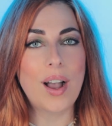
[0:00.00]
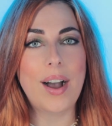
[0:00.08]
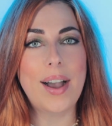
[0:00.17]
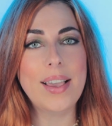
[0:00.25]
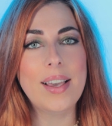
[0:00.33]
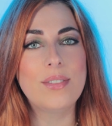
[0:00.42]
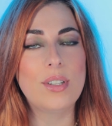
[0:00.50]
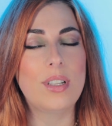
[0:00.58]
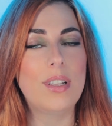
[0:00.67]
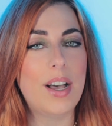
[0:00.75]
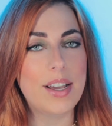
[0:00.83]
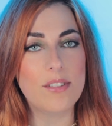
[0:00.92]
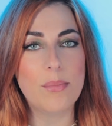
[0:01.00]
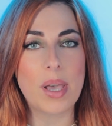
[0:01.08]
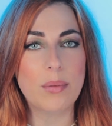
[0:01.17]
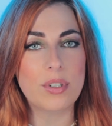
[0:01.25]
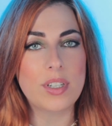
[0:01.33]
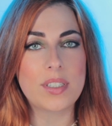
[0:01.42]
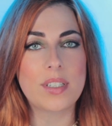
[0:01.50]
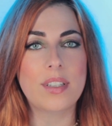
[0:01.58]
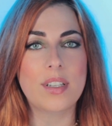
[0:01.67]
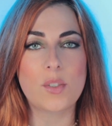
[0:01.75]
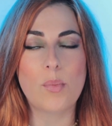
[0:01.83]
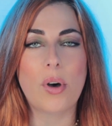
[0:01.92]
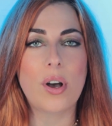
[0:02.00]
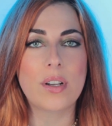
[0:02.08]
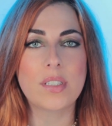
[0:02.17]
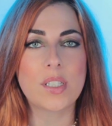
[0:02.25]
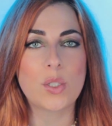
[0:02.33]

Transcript: I have a lot of memories in this box,